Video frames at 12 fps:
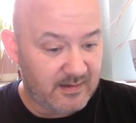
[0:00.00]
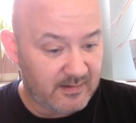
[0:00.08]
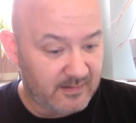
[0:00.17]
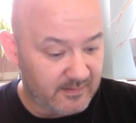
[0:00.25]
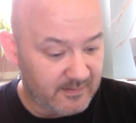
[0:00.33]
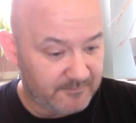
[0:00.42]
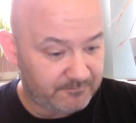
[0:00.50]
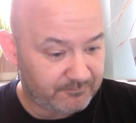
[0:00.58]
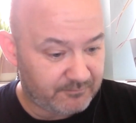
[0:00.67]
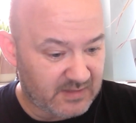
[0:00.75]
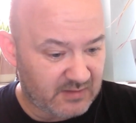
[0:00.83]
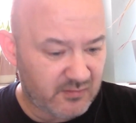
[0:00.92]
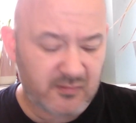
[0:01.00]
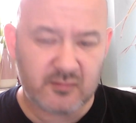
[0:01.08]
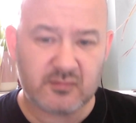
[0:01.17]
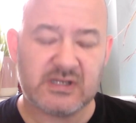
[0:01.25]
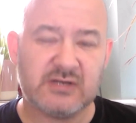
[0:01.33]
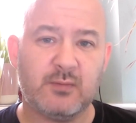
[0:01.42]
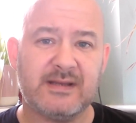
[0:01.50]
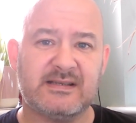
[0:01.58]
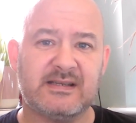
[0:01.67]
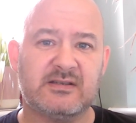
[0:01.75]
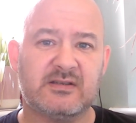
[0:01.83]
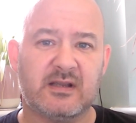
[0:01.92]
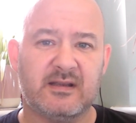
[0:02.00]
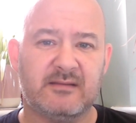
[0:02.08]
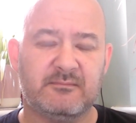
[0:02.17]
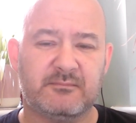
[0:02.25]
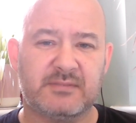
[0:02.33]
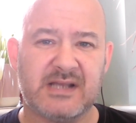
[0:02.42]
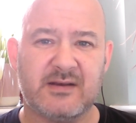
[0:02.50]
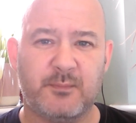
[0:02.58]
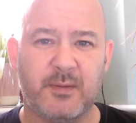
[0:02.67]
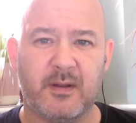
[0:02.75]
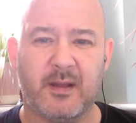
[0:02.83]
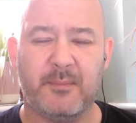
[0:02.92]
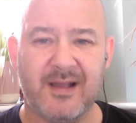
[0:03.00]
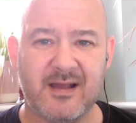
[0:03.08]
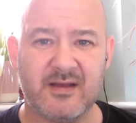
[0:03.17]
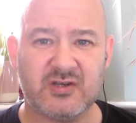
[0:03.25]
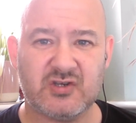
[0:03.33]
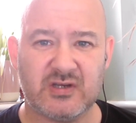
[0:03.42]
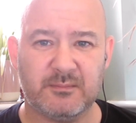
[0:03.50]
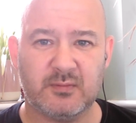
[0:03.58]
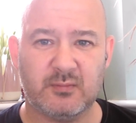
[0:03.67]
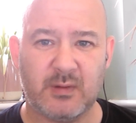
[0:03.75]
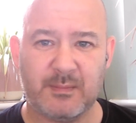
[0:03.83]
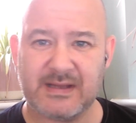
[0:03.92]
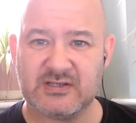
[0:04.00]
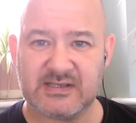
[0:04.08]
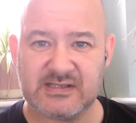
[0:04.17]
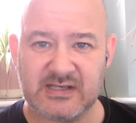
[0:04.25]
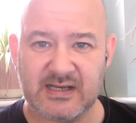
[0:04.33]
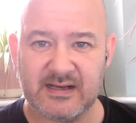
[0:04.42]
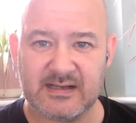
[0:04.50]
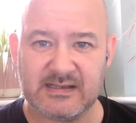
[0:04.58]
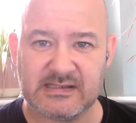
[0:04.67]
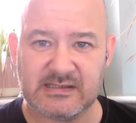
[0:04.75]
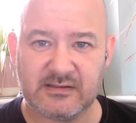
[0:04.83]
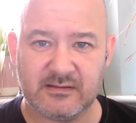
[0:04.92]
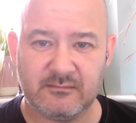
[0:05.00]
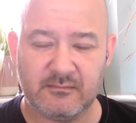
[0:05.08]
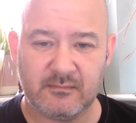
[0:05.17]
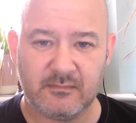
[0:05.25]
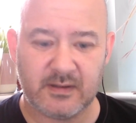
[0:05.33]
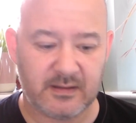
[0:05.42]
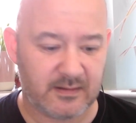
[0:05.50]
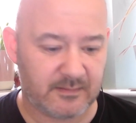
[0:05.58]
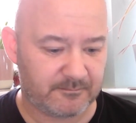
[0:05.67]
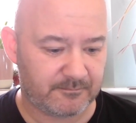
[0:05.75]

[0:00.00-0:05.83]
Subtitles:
The other news is Wednesday's signed up a partnership with Manchester United, and